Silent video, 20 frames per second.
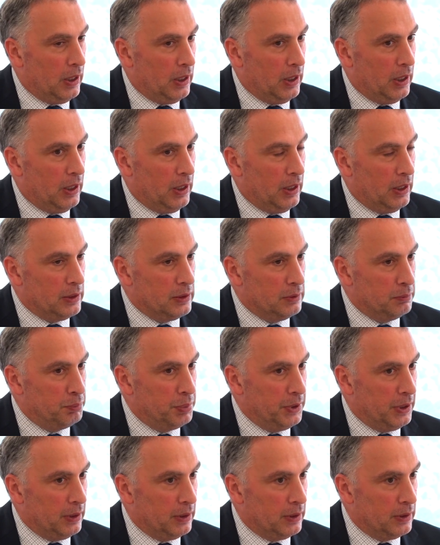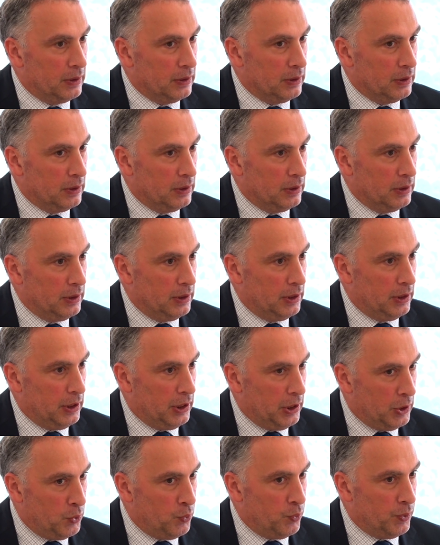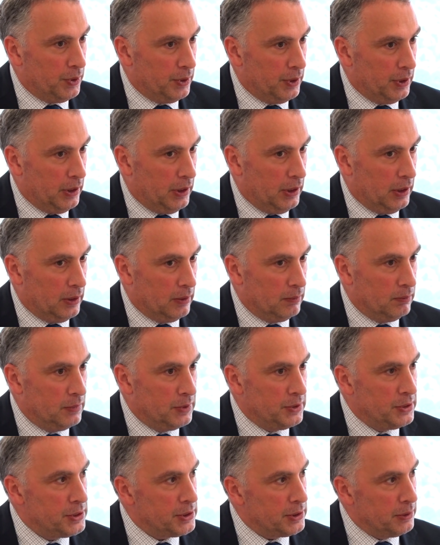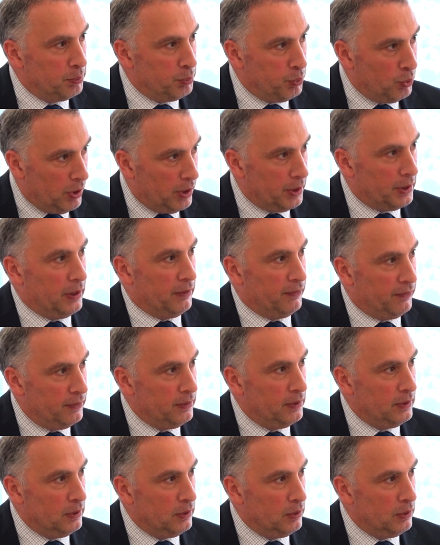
and being equally supportive